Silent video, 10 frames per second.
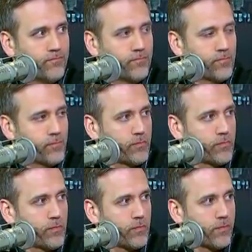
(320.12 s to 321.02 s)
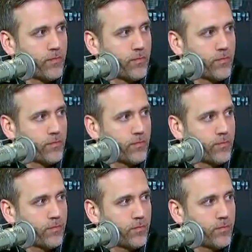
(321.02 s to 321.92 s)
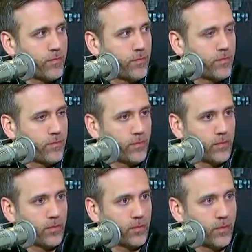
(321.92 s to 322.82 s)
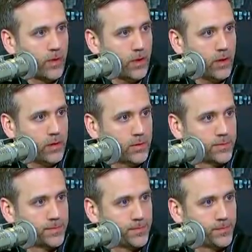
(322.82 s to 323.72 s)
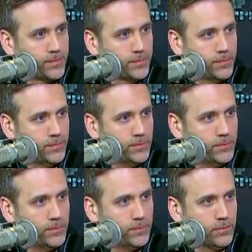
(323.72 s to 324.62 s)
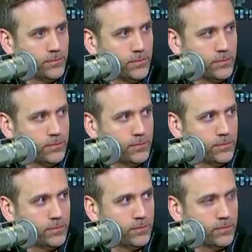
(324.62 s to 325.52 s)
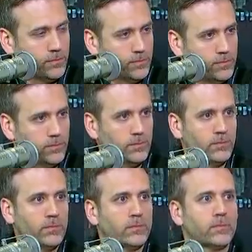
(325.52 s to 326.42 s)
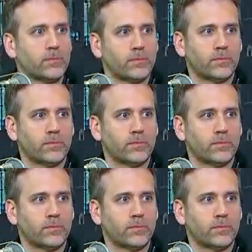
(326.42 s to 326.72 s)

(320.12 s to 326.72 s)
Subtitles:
No words are spoken by the person on screen.